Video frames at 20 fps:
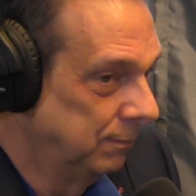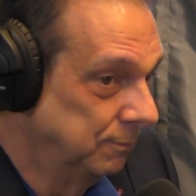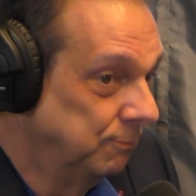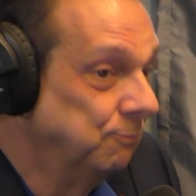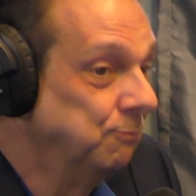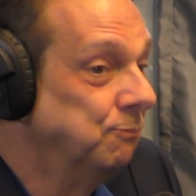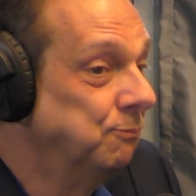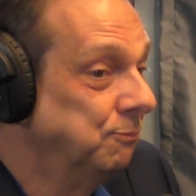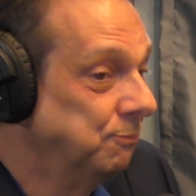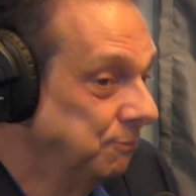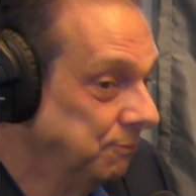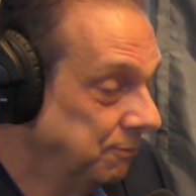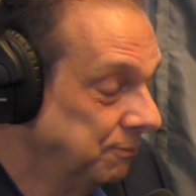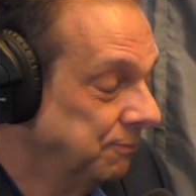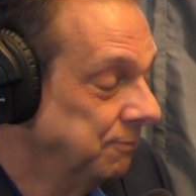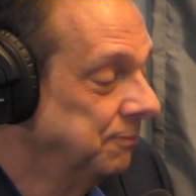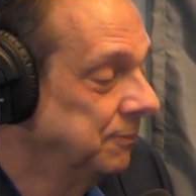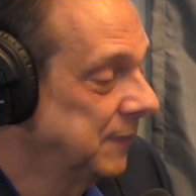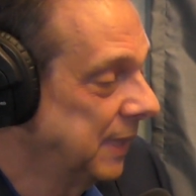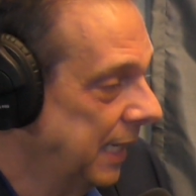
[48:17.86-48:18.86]

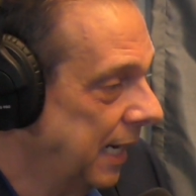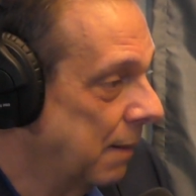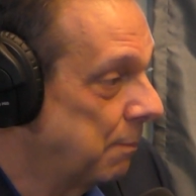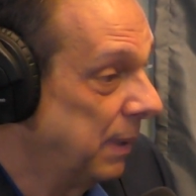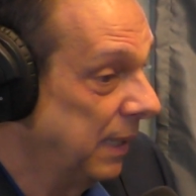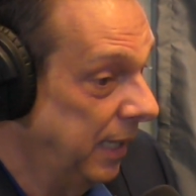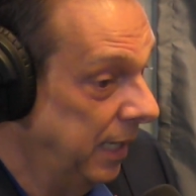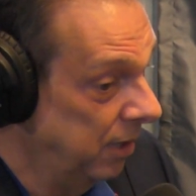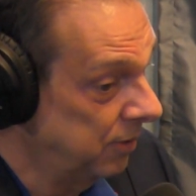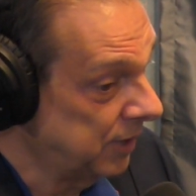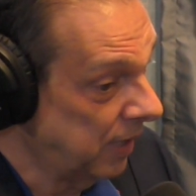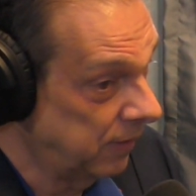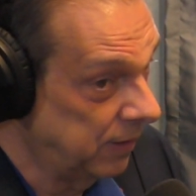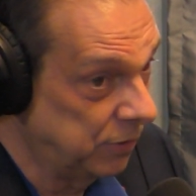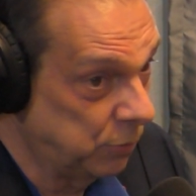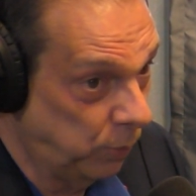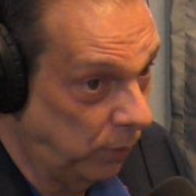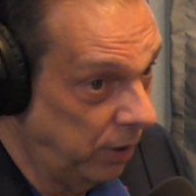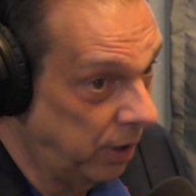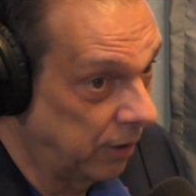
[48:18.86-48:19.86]
Mm-hmm. Yeah, but here's how
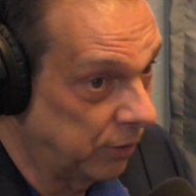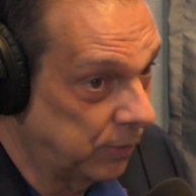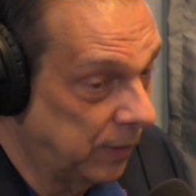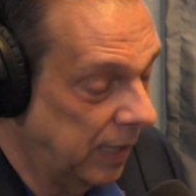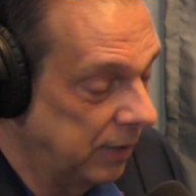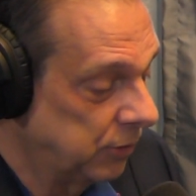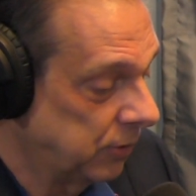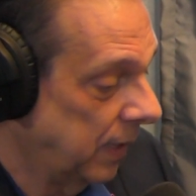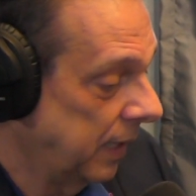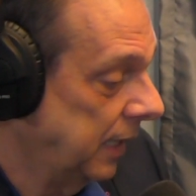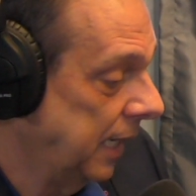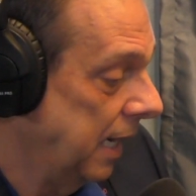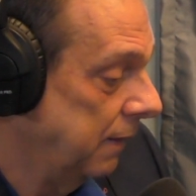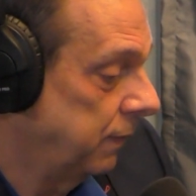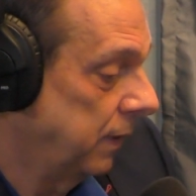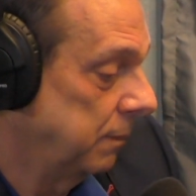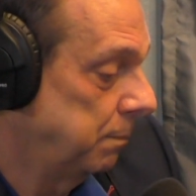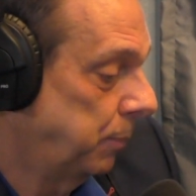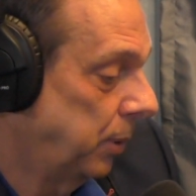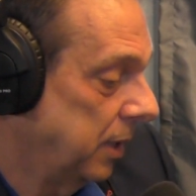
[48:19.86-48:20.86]
this works, right? So I
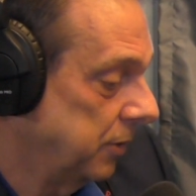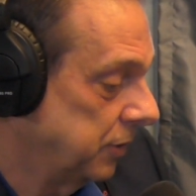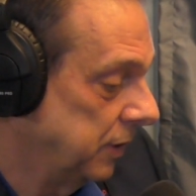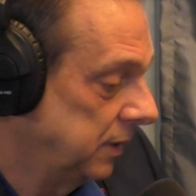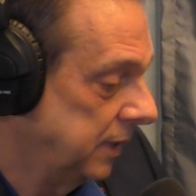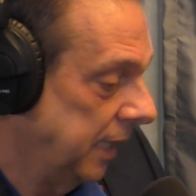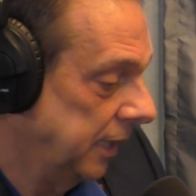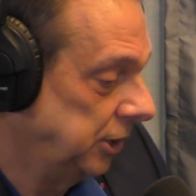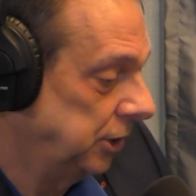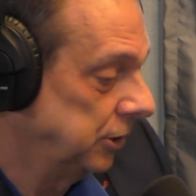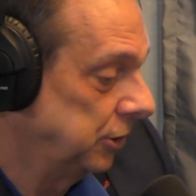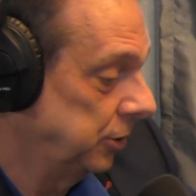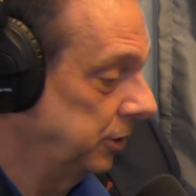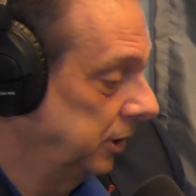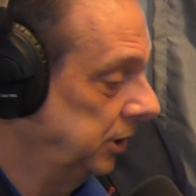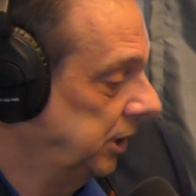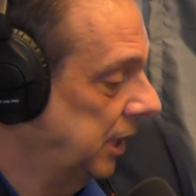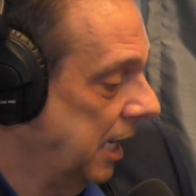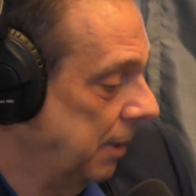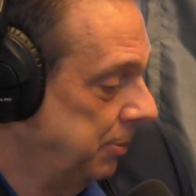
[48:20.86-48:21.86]
gave a presentation to a
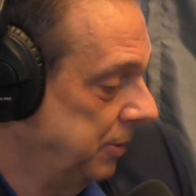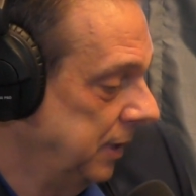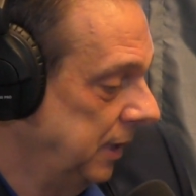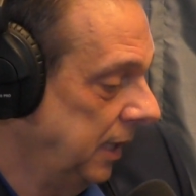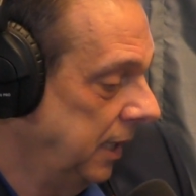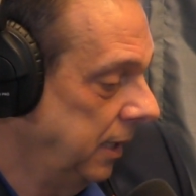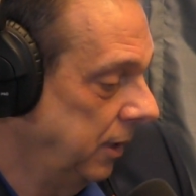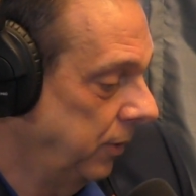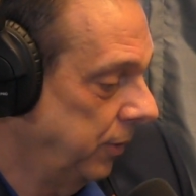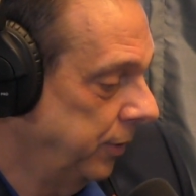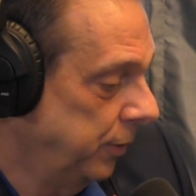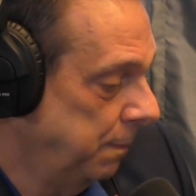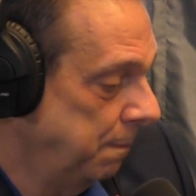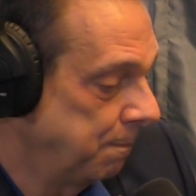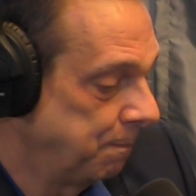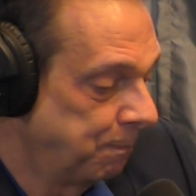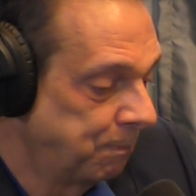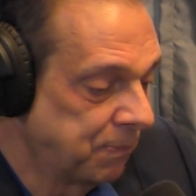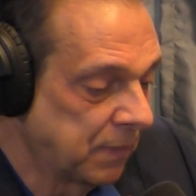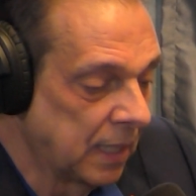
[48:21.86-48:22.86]
job-seeking
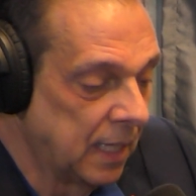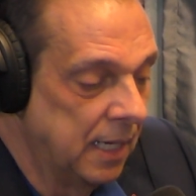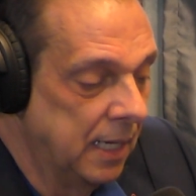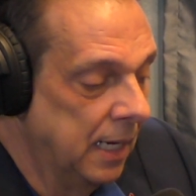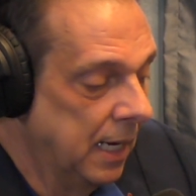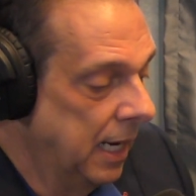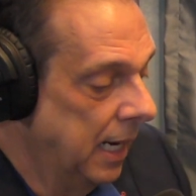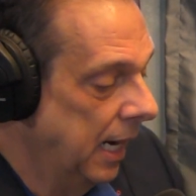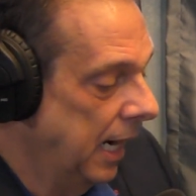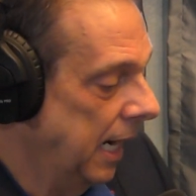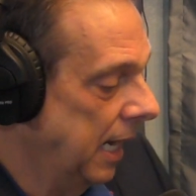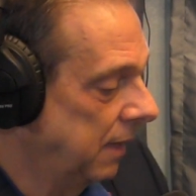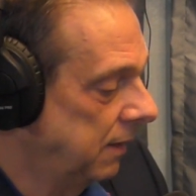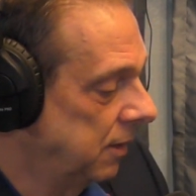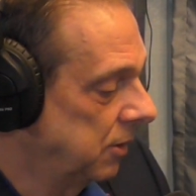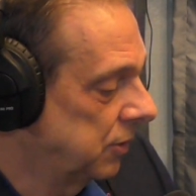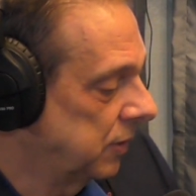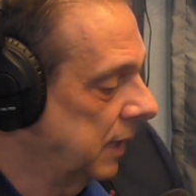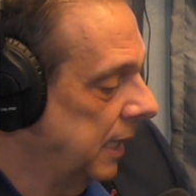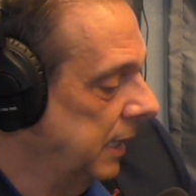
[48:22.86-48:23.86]
group, and
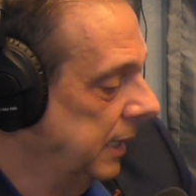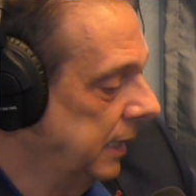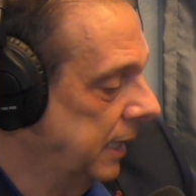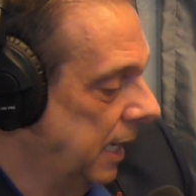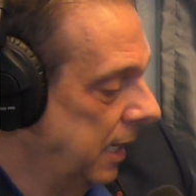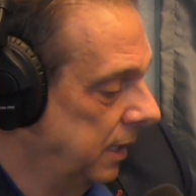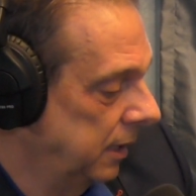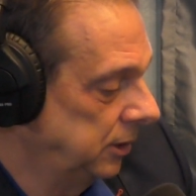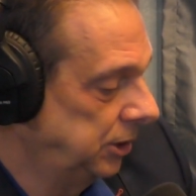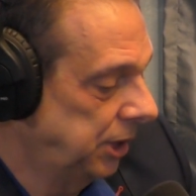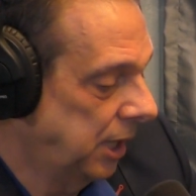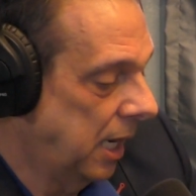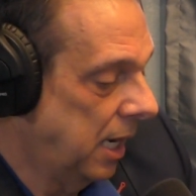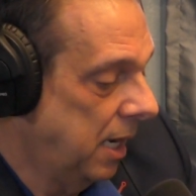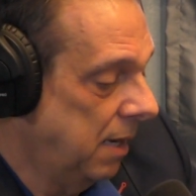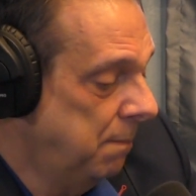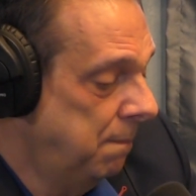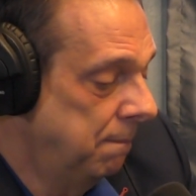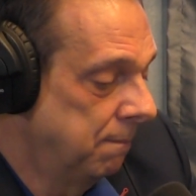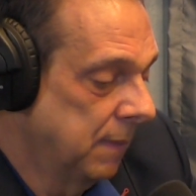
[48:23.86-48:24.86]
this lady got a
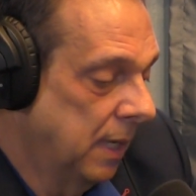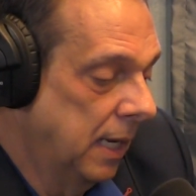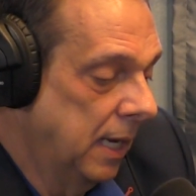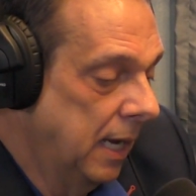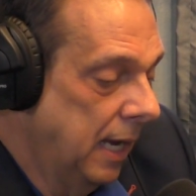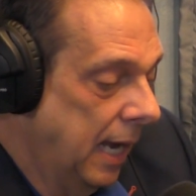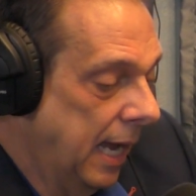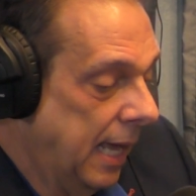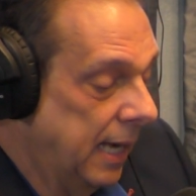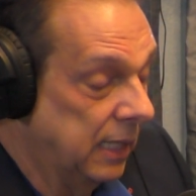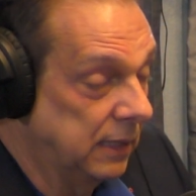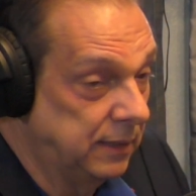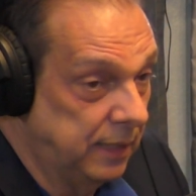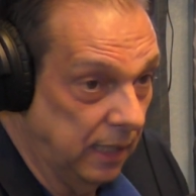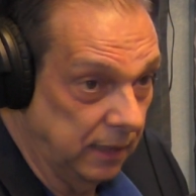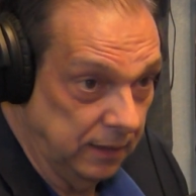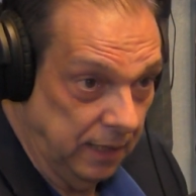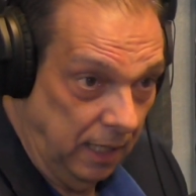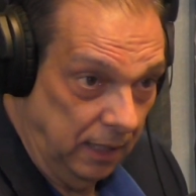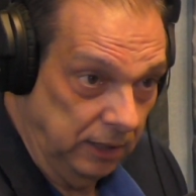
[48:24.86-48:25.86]
job at a
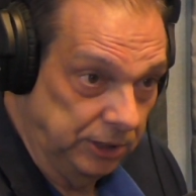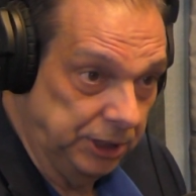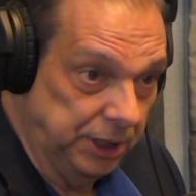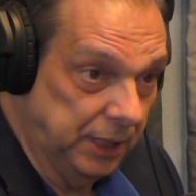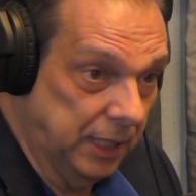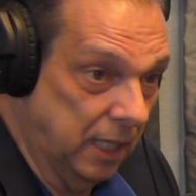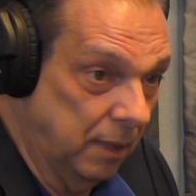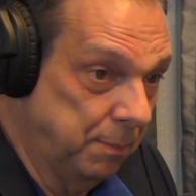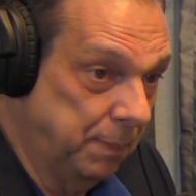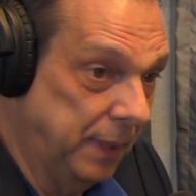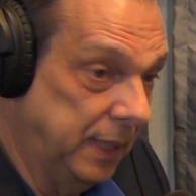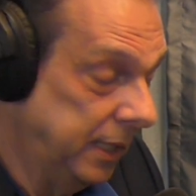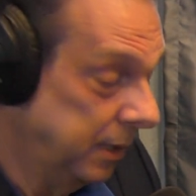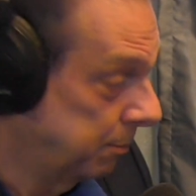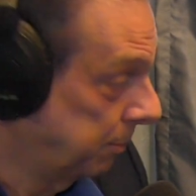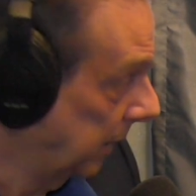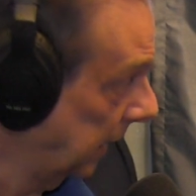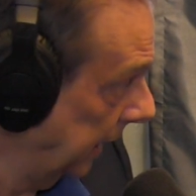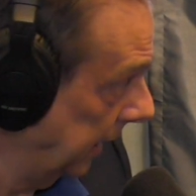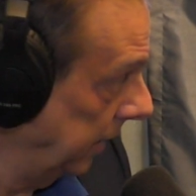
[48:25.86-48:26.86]
technology company in
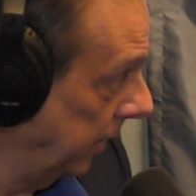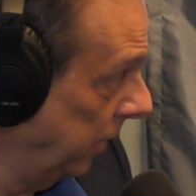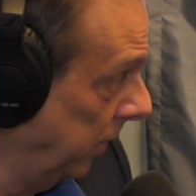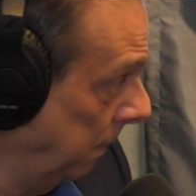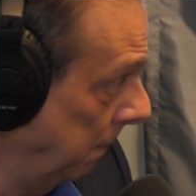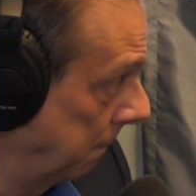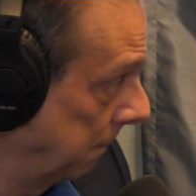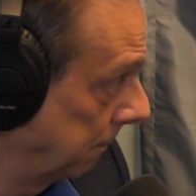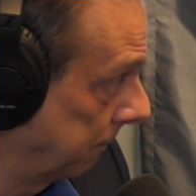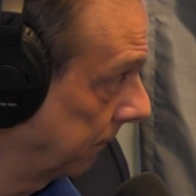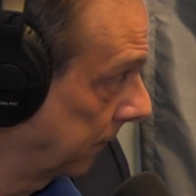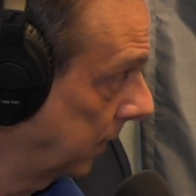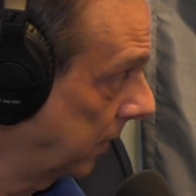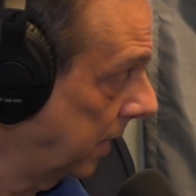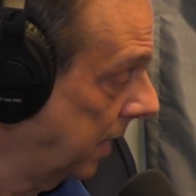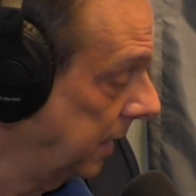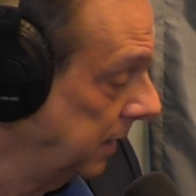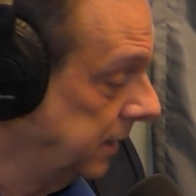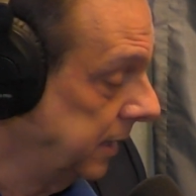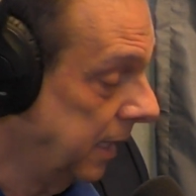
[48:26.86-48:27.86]
Plano,
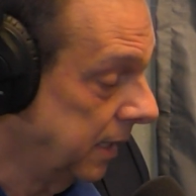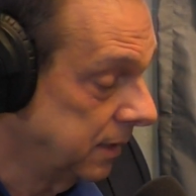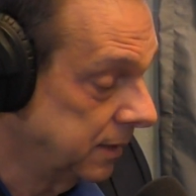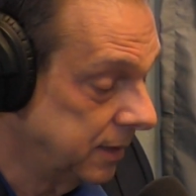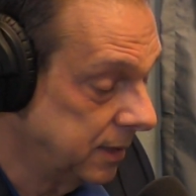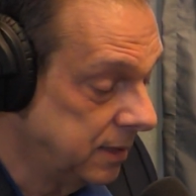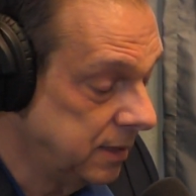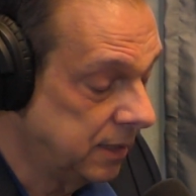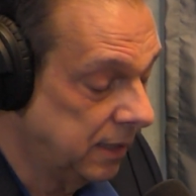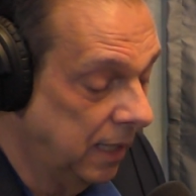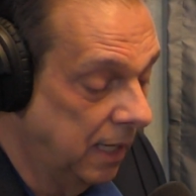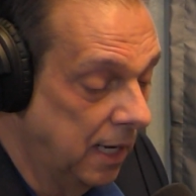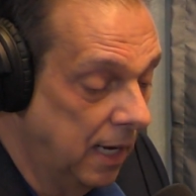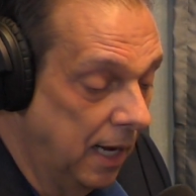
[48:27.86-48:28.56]
right, Texas.